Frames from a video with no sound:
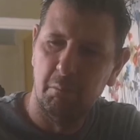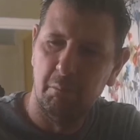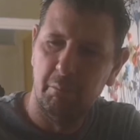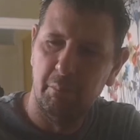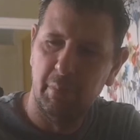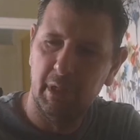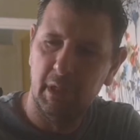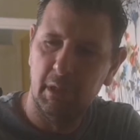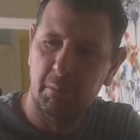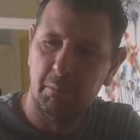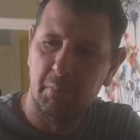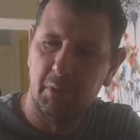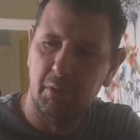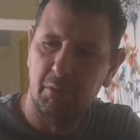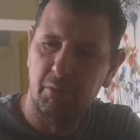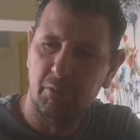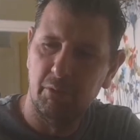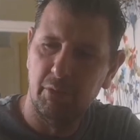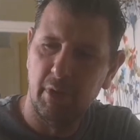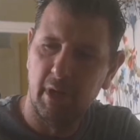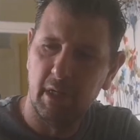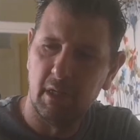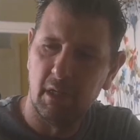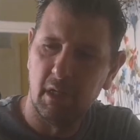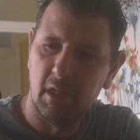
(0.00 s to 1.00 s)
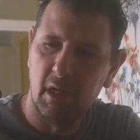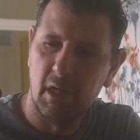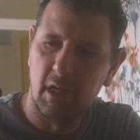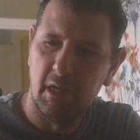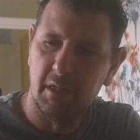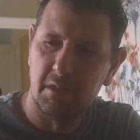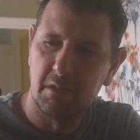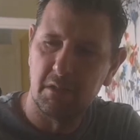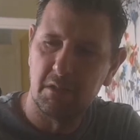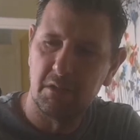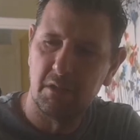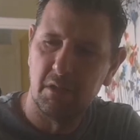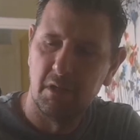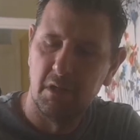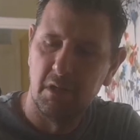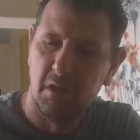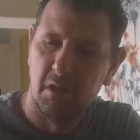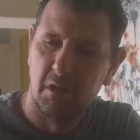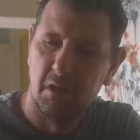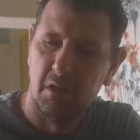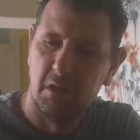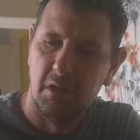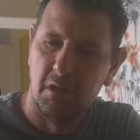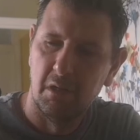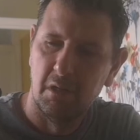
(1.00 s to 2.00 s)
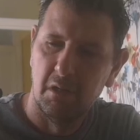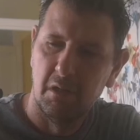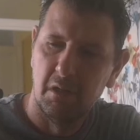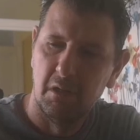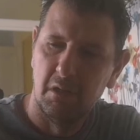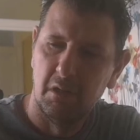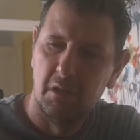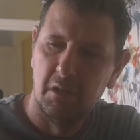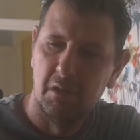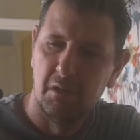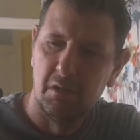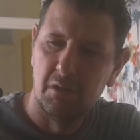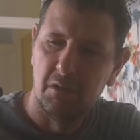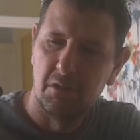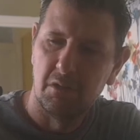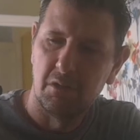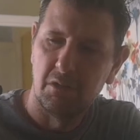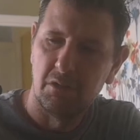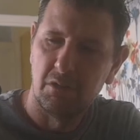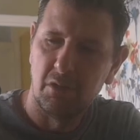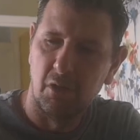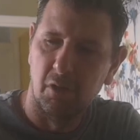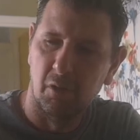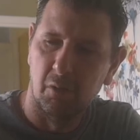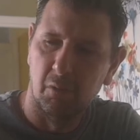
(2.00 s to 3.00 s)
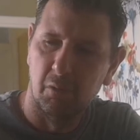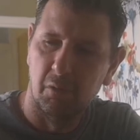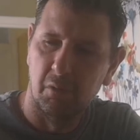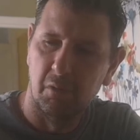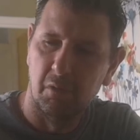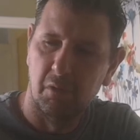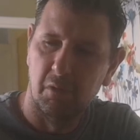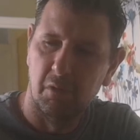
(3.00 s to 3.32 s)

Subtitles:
beep red light. So